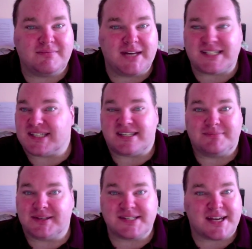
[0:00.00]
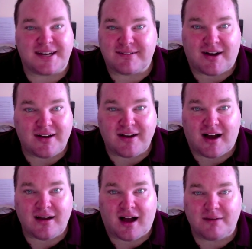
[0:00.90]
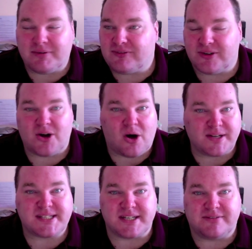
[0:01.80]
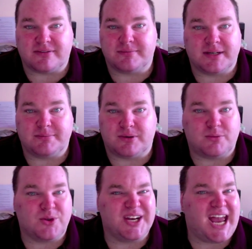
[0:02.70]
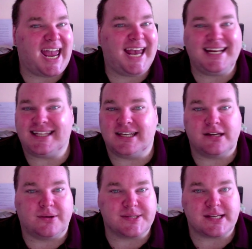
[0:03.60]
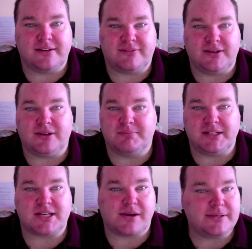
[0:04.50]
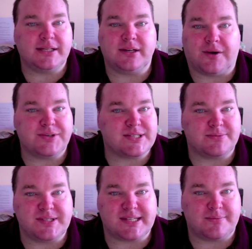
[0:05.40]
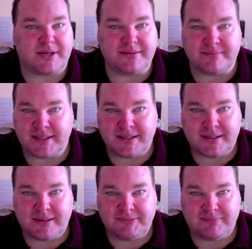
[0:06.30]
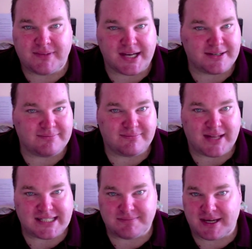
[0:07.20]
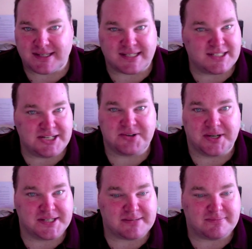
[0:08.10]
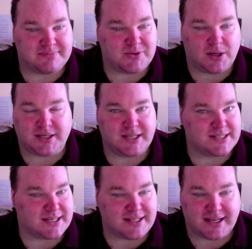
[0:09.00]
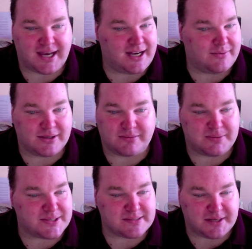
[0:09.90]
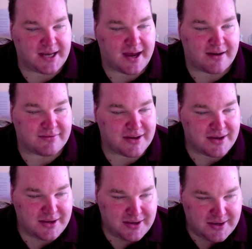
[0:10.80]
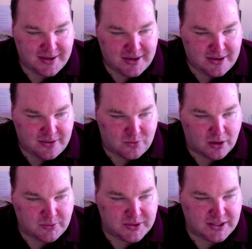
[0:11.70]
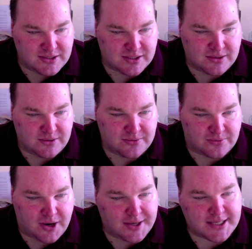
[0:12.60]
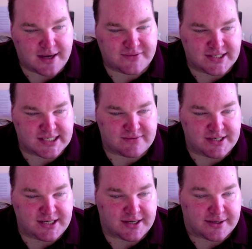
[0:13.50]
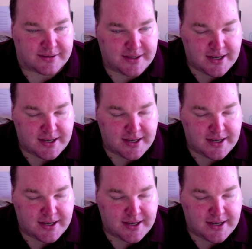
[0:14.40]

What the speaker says: It's as simple as that. I prefer honesty from people more than anything else. If you can be totally honest with someone, then that's about as endearing as a quality as I think anyone could possibly have. What will you do right after this video?